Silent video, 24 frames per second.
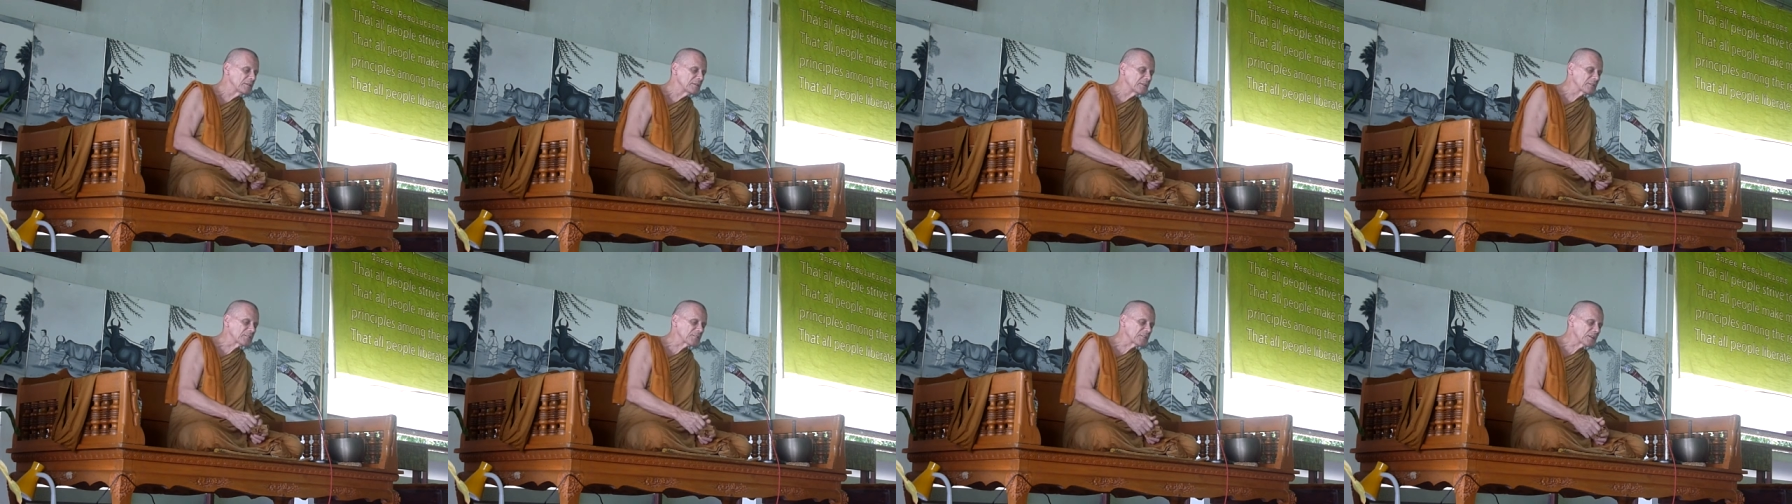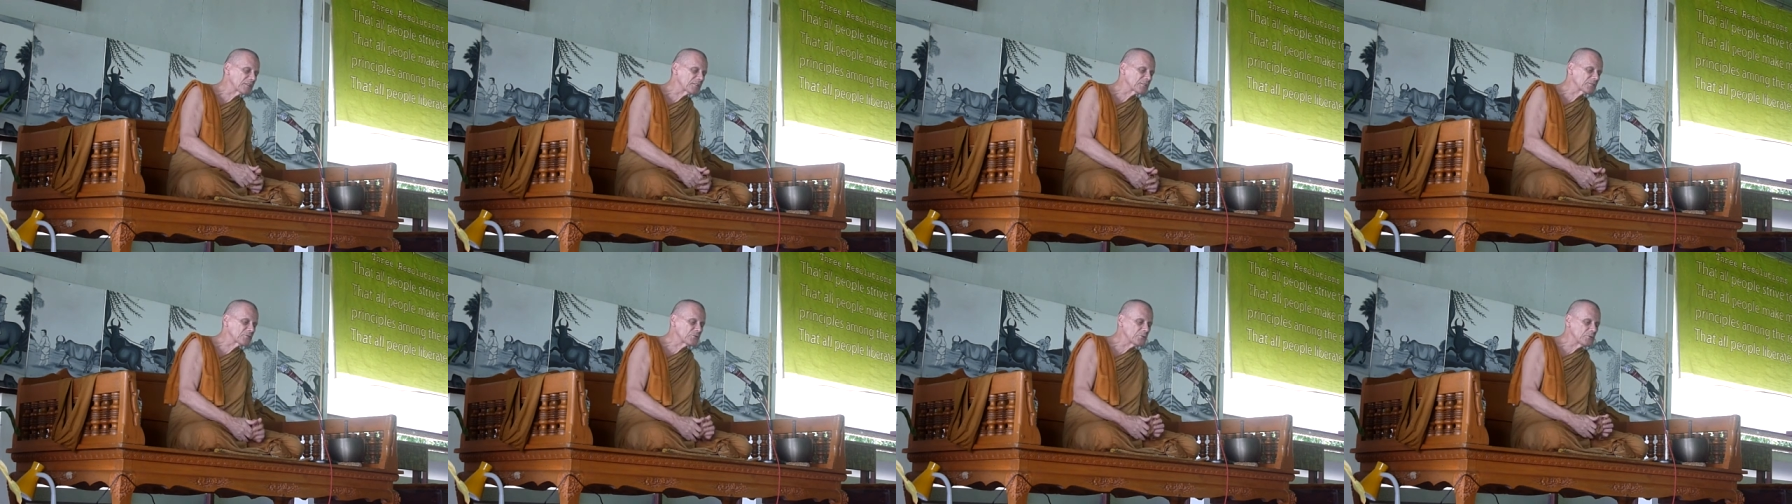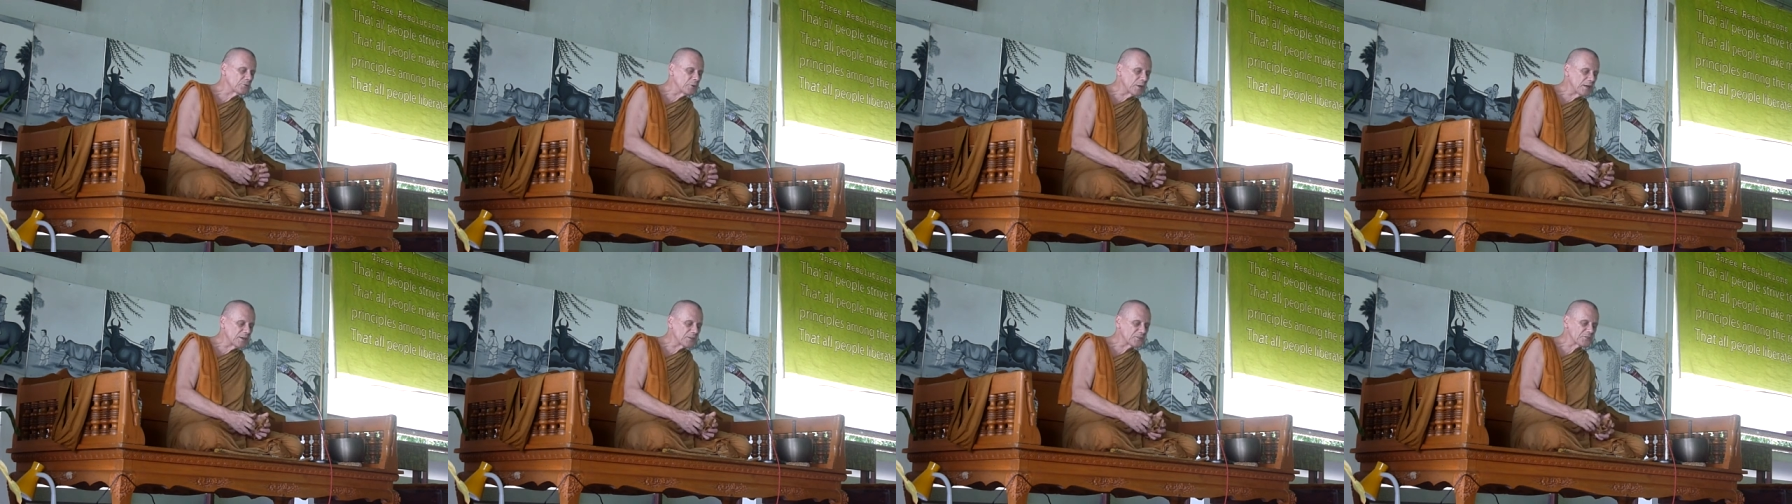It's like a
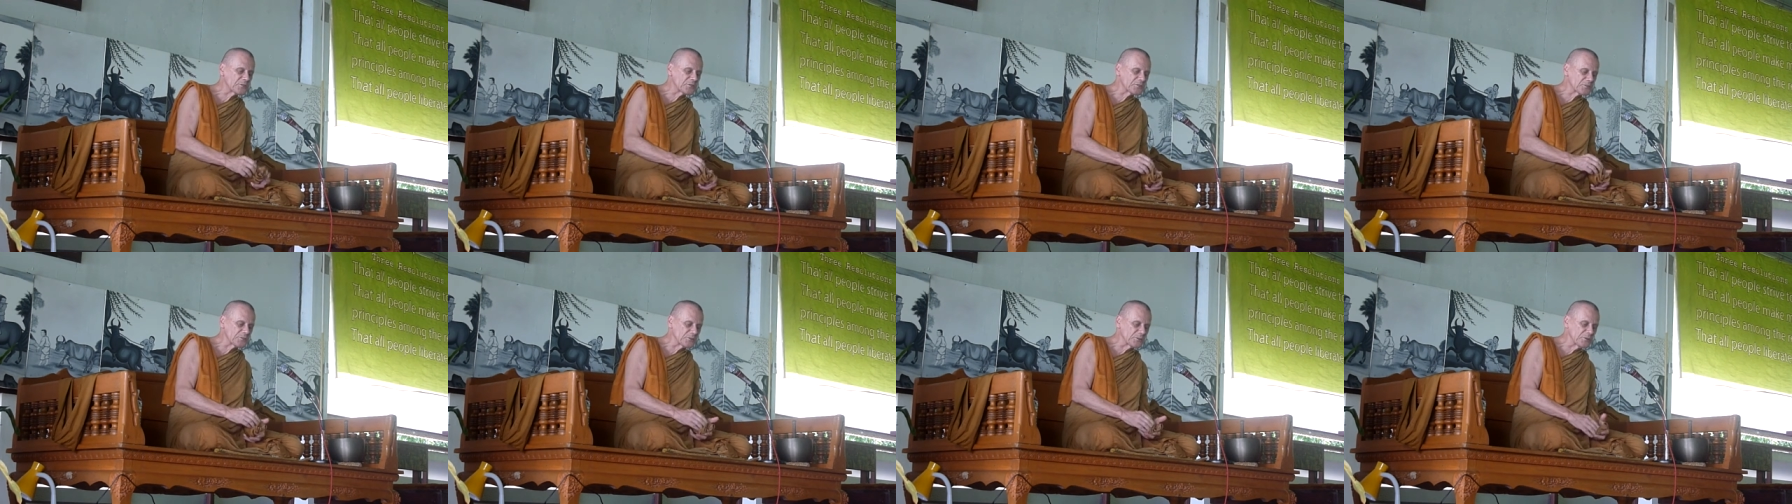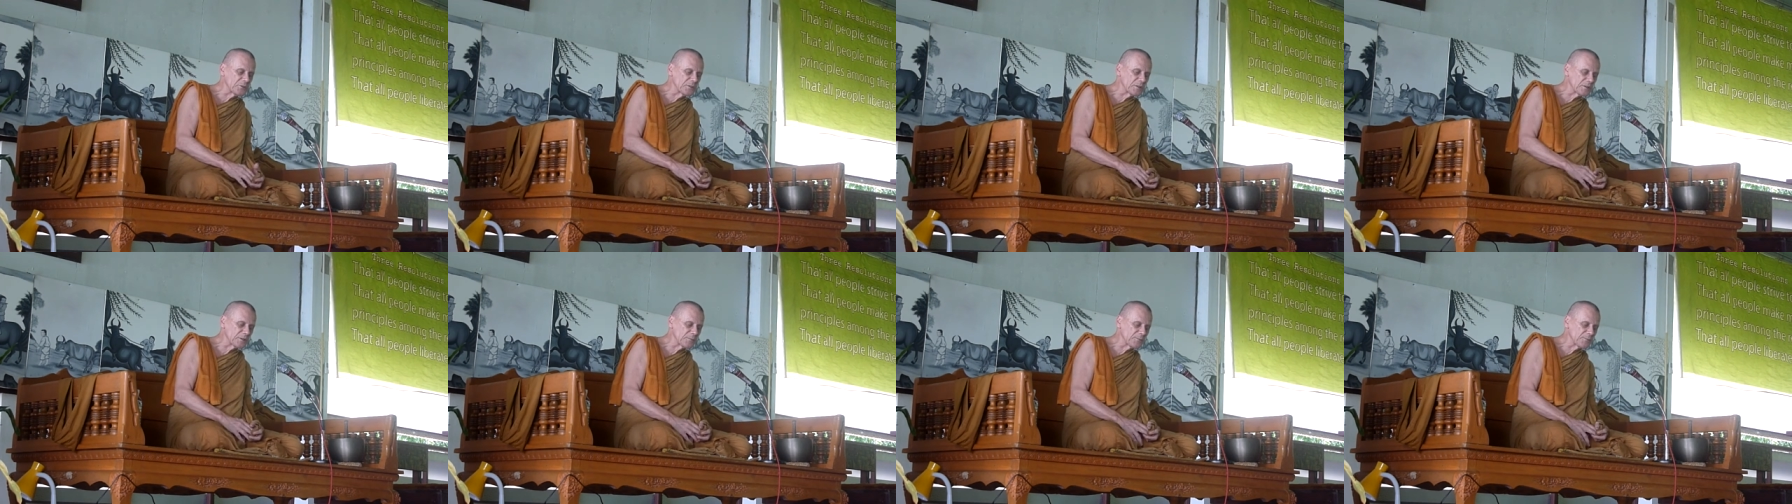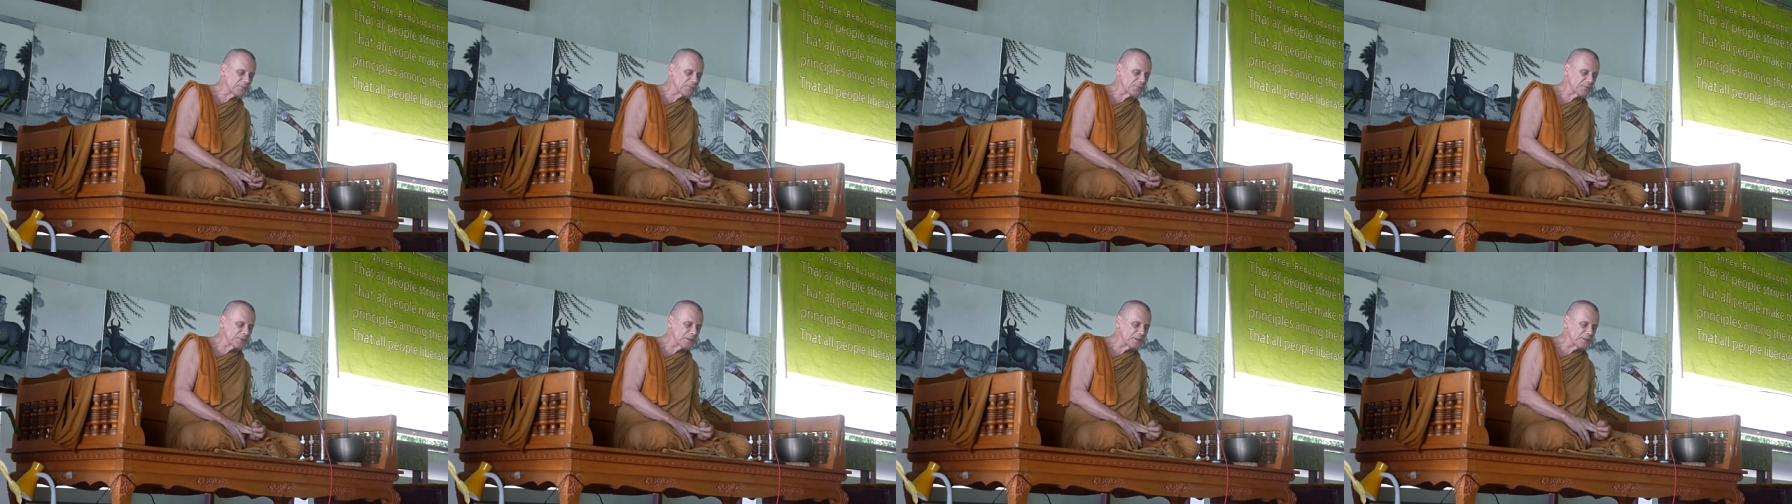two-edged sword.
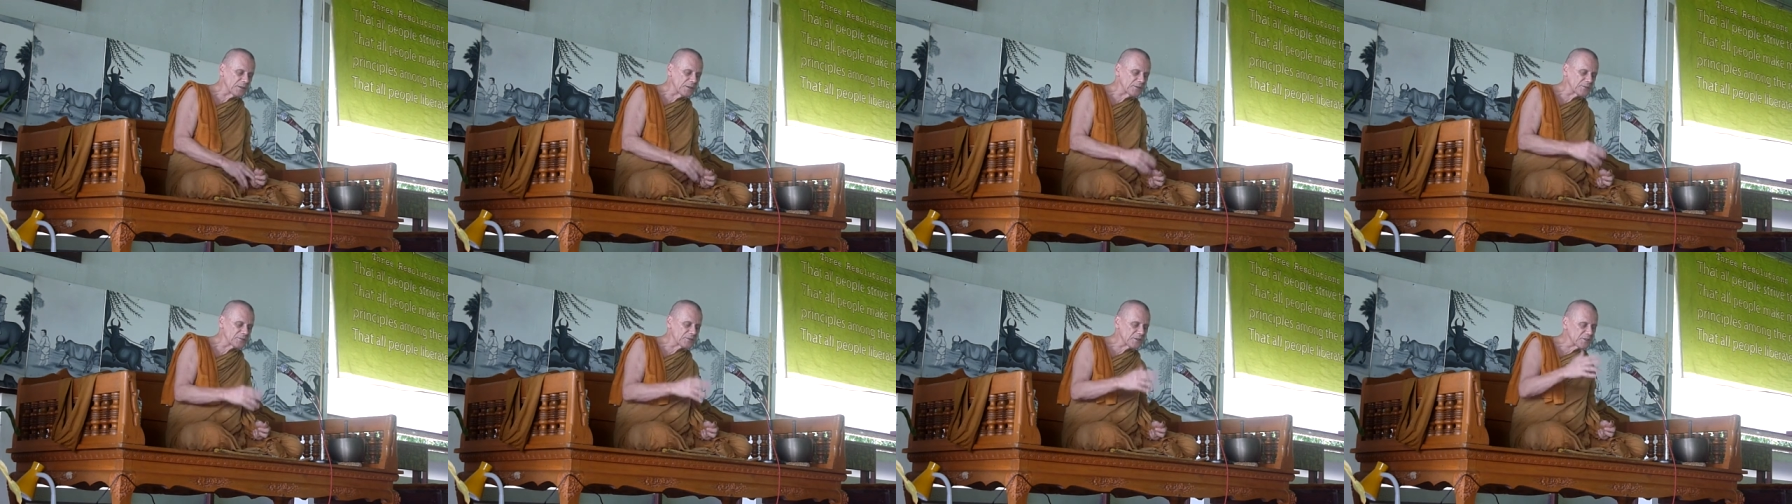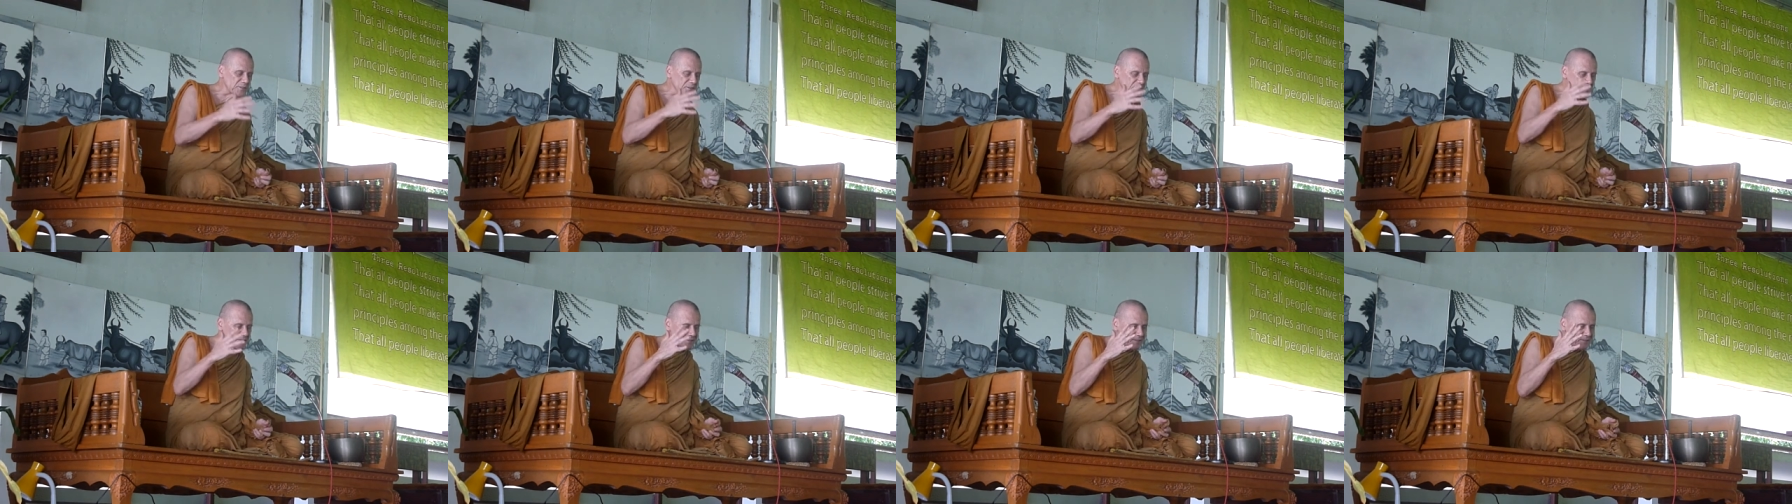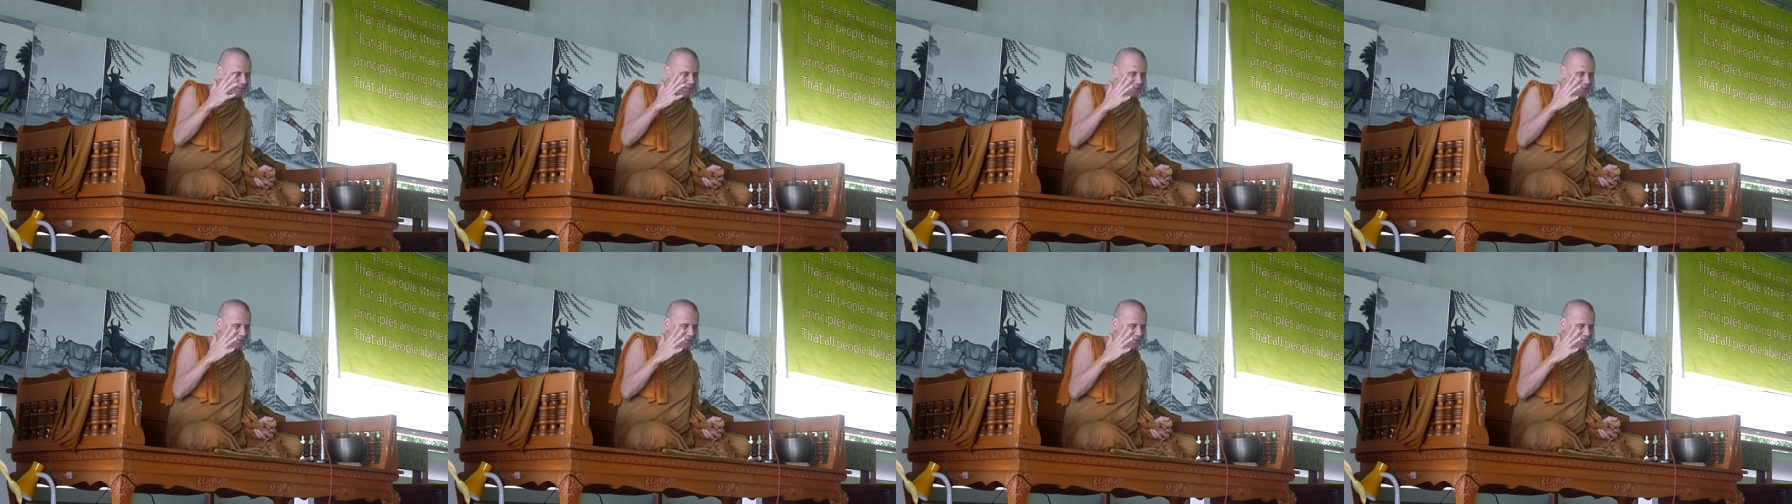They're not just